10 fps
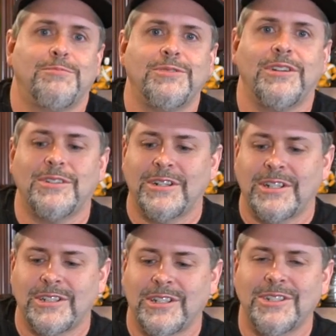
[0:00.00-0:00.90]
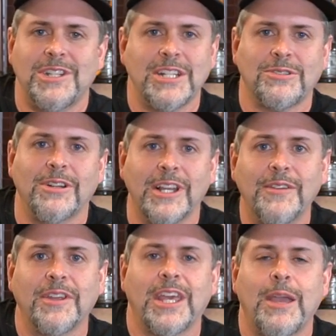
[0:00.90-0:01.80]
darn good chance I'm going to love
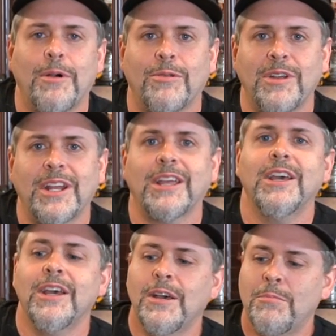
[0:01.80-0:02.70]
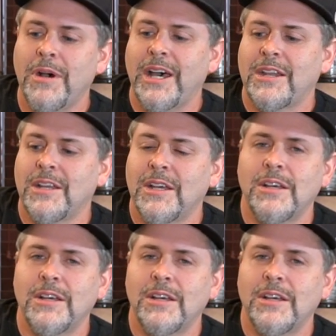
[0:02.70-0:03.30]
the game already, but